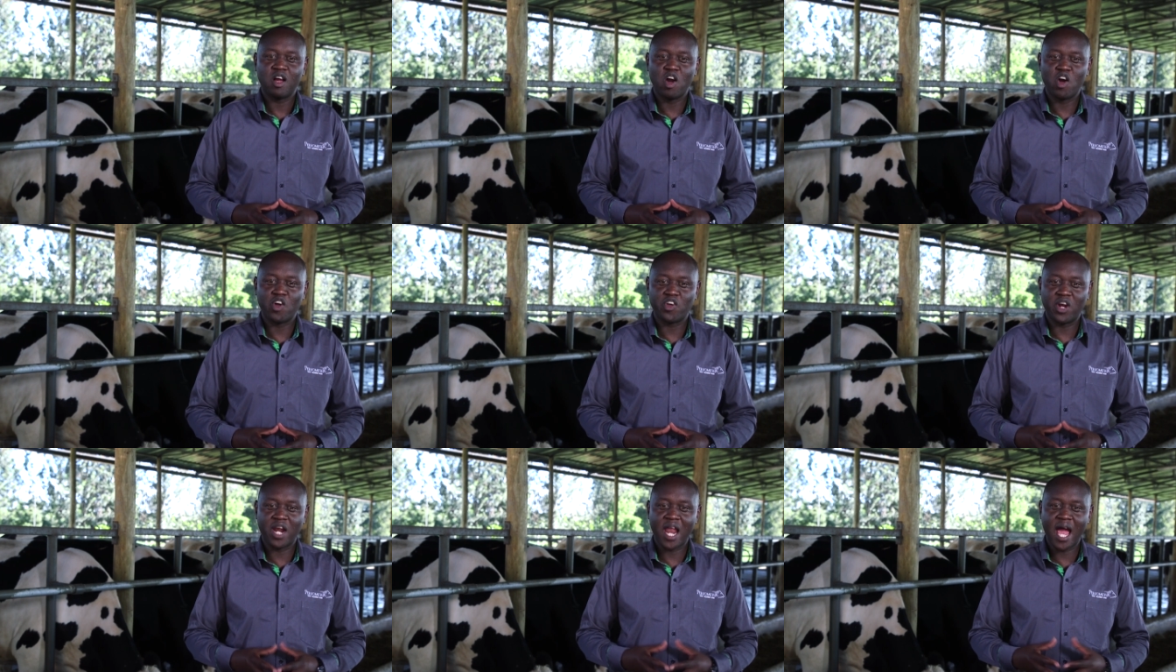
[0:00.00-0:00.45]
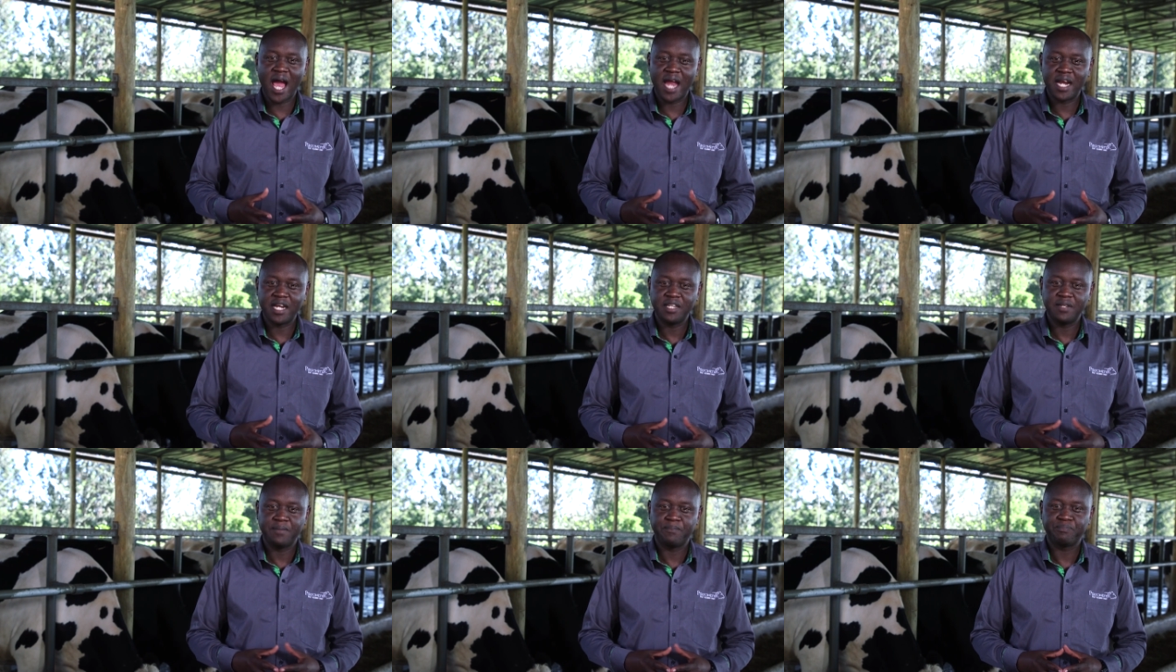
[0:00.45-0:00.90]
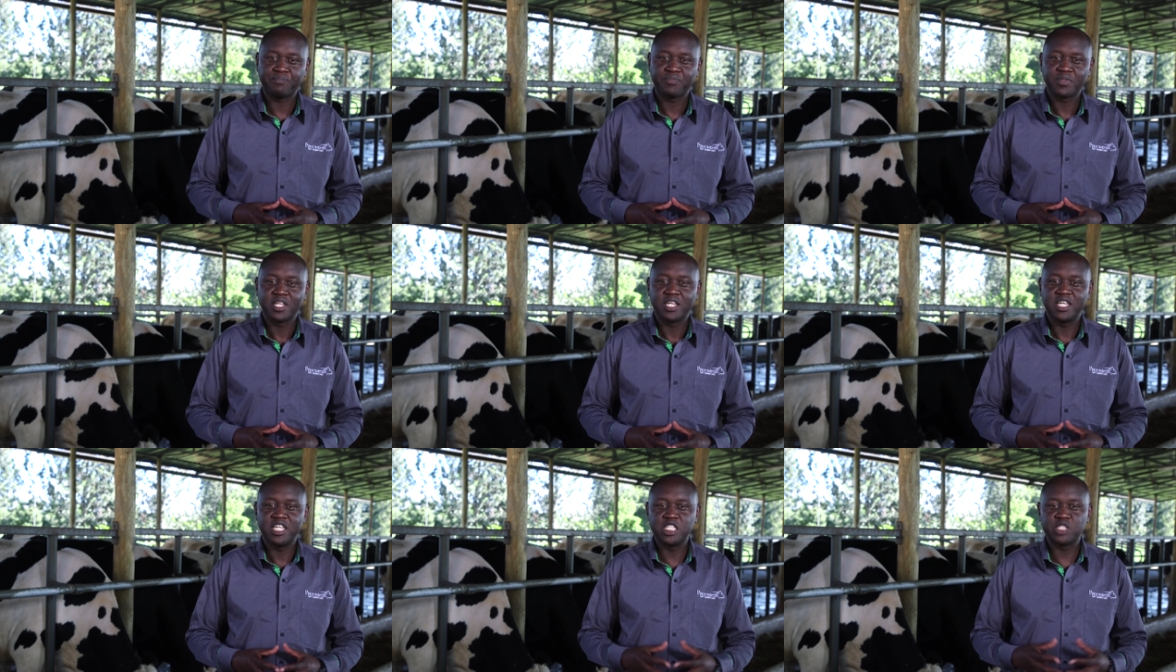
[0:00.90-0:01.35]
or land
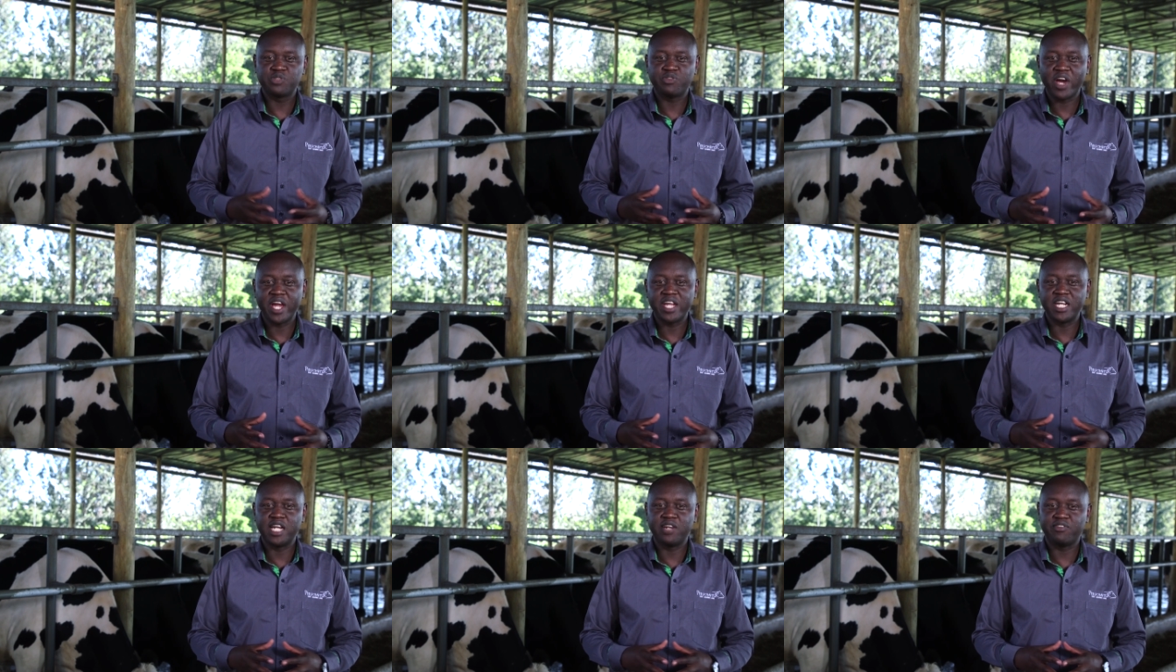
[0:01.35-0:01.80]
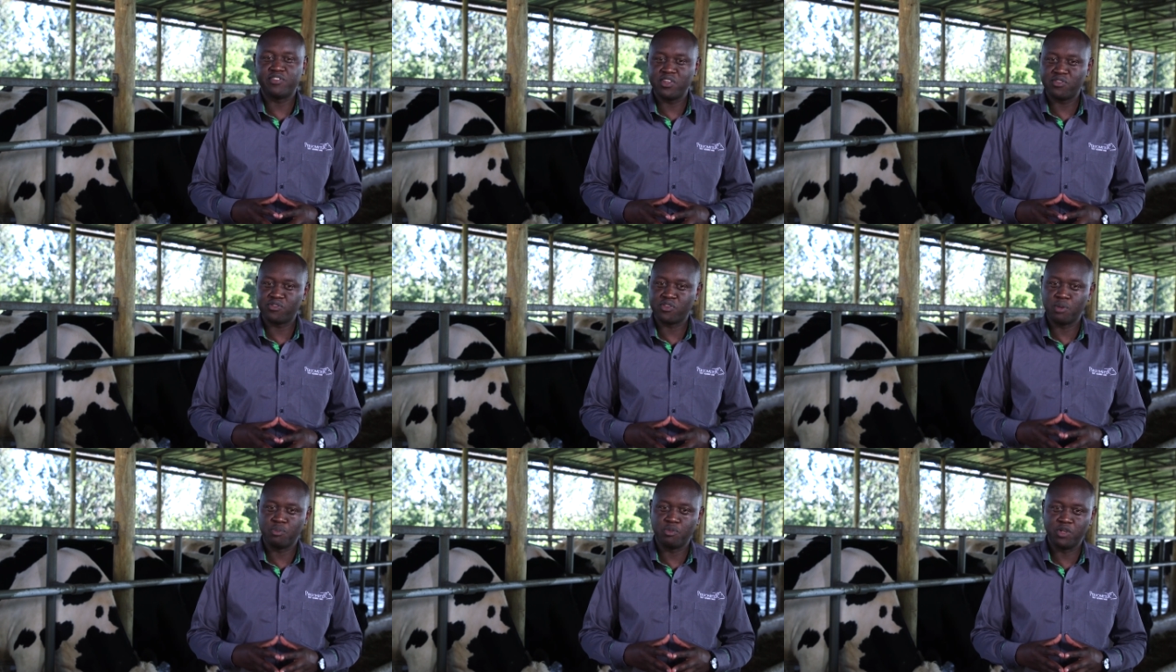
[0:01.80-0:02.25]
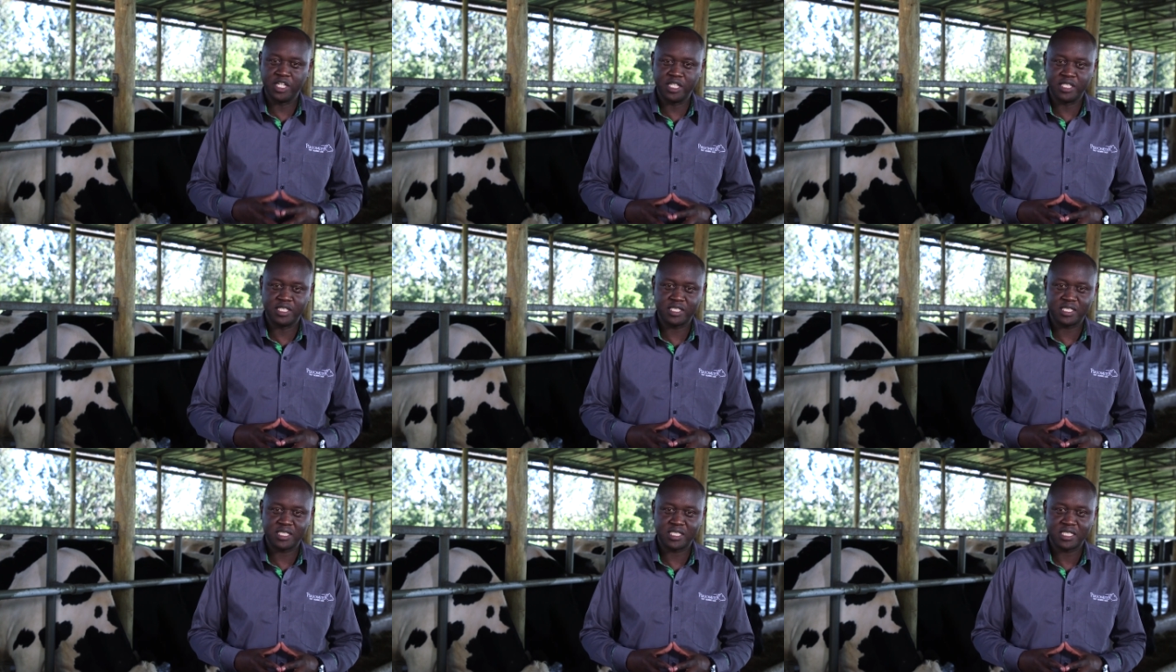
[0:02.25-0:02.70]
is fine and free from
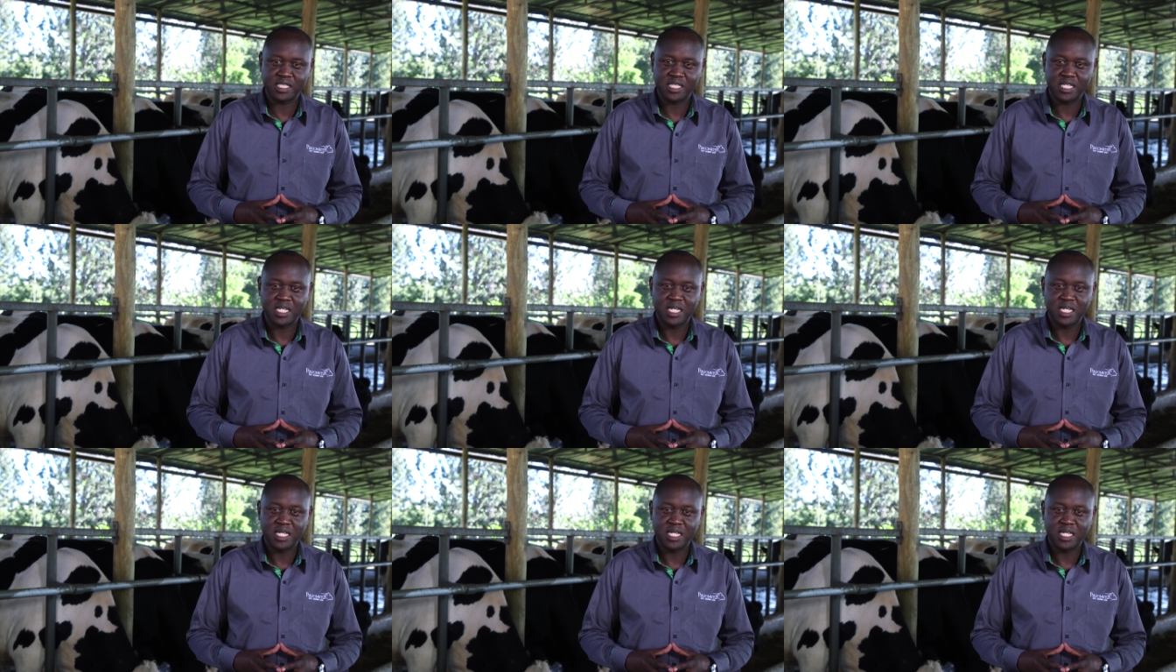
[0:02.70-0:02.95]
weeds.